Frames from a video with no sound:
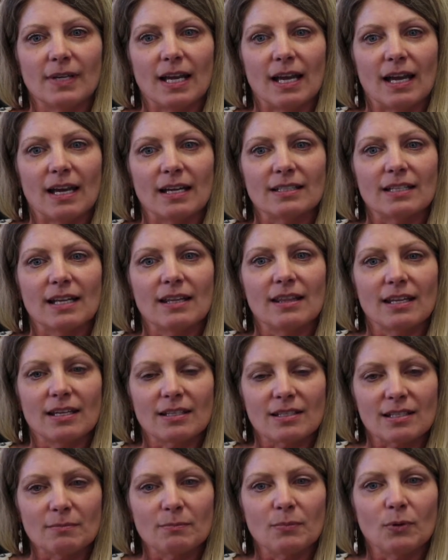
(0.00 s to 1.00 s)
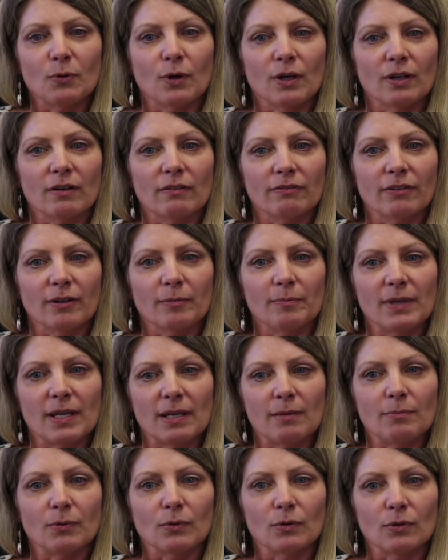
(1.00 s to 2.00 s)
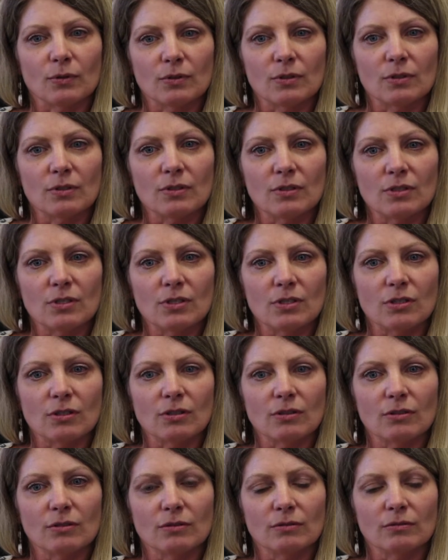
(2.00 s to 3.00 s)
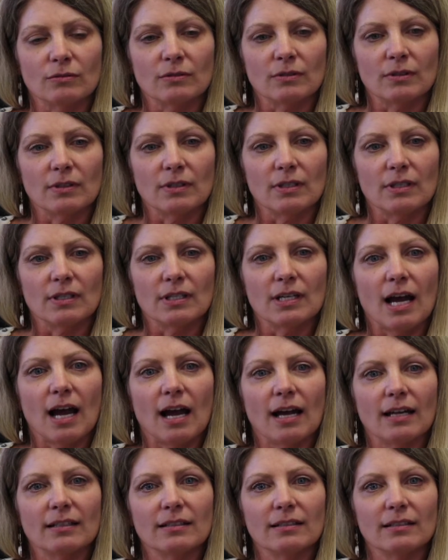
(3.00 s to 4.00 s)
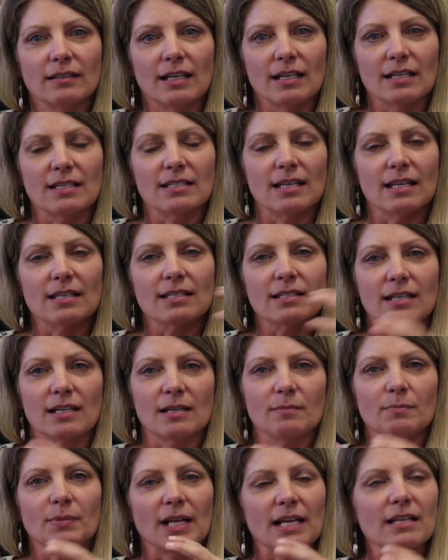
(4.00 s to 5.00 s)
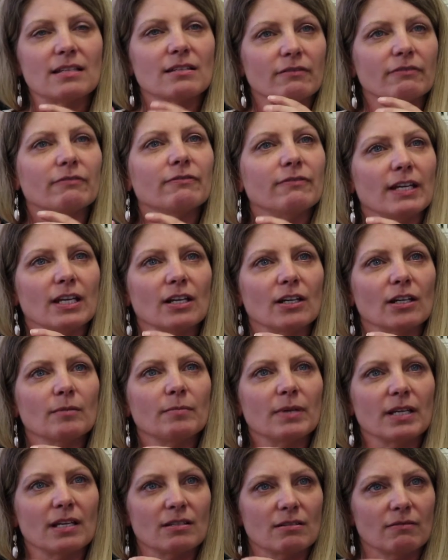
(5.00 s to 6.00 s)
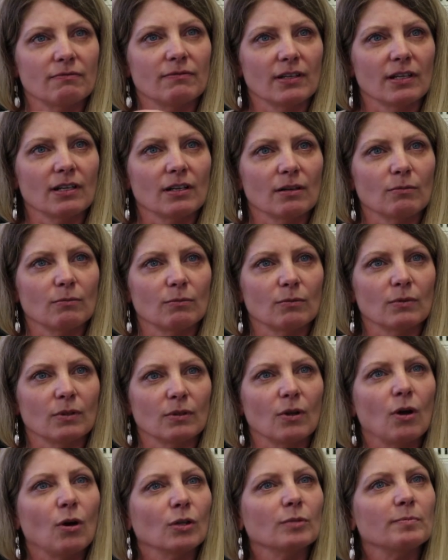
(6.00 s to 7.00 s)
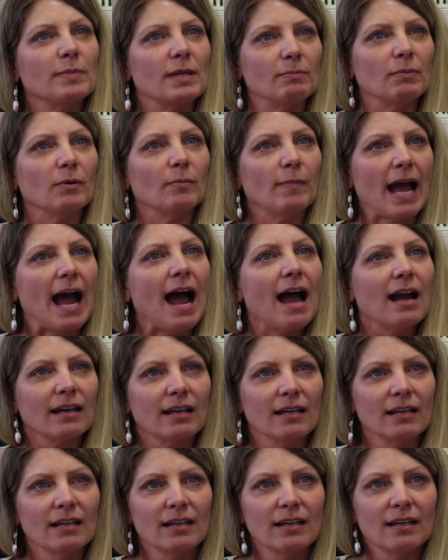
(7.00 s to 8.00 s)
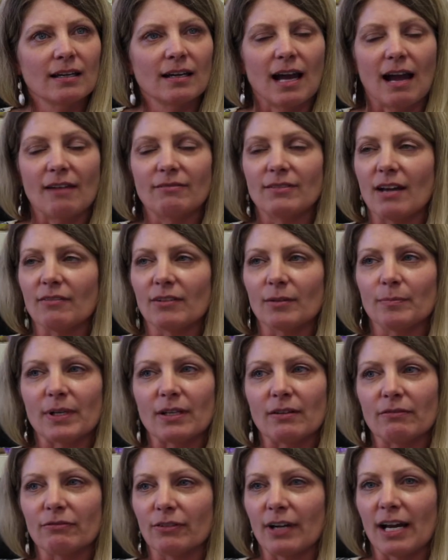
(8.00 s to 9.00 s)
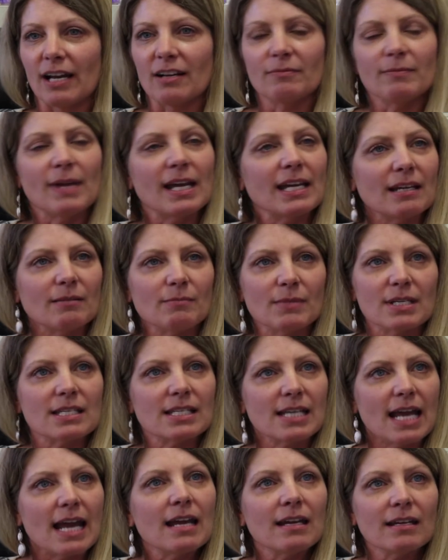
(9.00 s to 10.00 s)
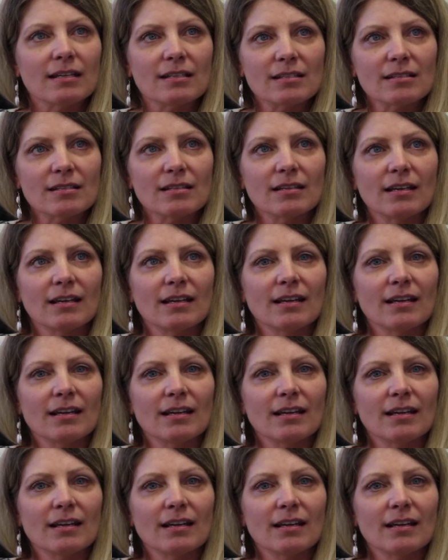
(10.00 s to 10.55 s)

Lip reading: And I think it's important for people to not exist in a place of fear, because fear will hold people back. I've never been afraid of making mistakes,